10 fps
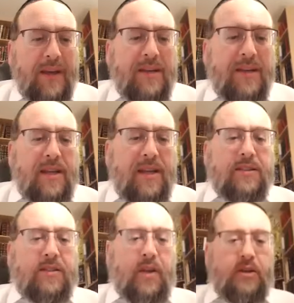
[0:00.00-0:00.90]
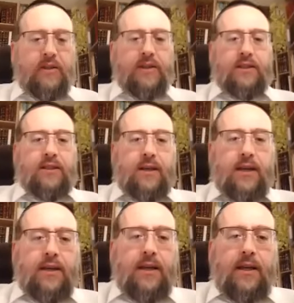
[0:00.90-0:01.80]
Says Tosfos,
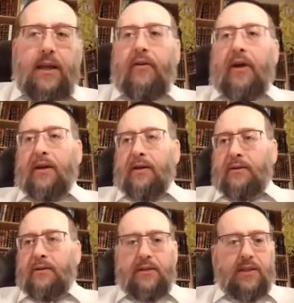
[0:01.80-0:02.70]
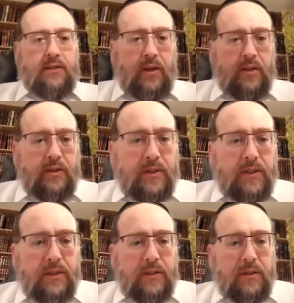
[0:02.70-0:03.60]
Nira, says
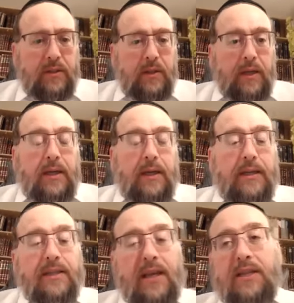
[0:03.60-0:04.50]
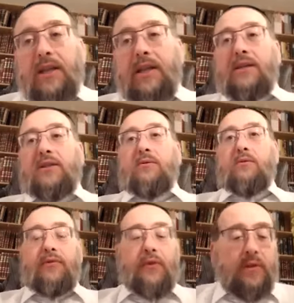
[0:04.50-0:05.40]
Tosfos. And this actually is
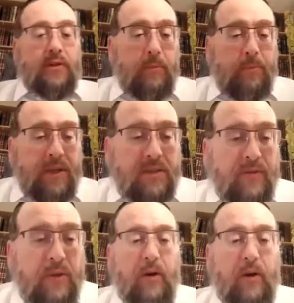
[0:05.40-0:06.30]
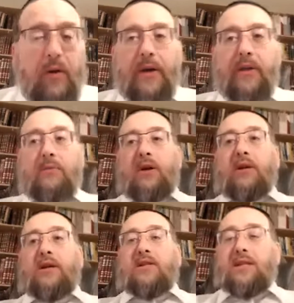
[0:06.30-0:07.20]
referring to the piece of Gemara where the Gemara
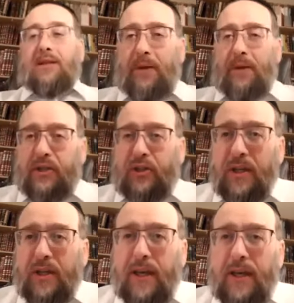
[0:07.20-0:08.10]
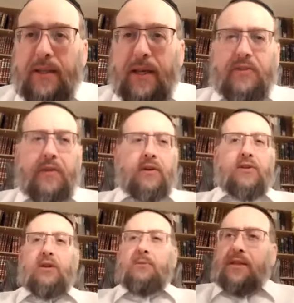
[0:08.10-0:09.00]
has established that sfiras
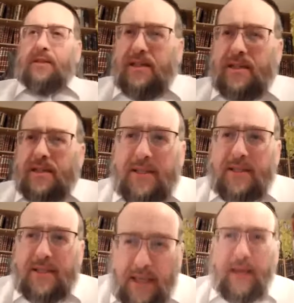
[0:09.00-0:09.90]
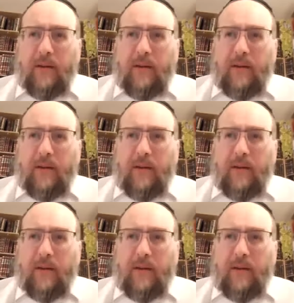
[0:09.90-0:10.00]
ha'omer today is Zecher